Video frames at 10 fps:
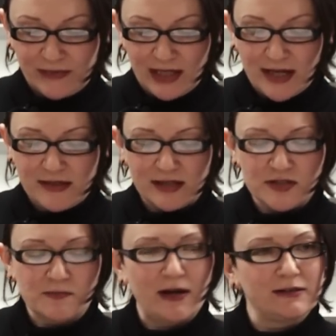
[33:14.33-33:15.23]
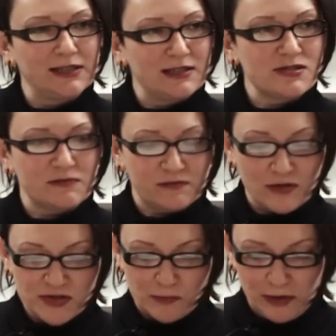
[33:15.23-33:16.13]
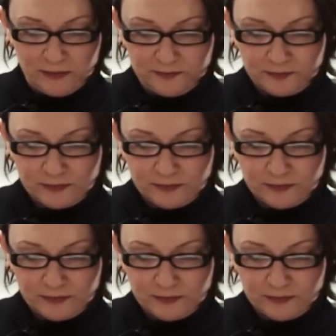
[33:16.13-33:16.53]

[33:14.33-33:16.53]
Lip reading: And I think this parallel is a false one.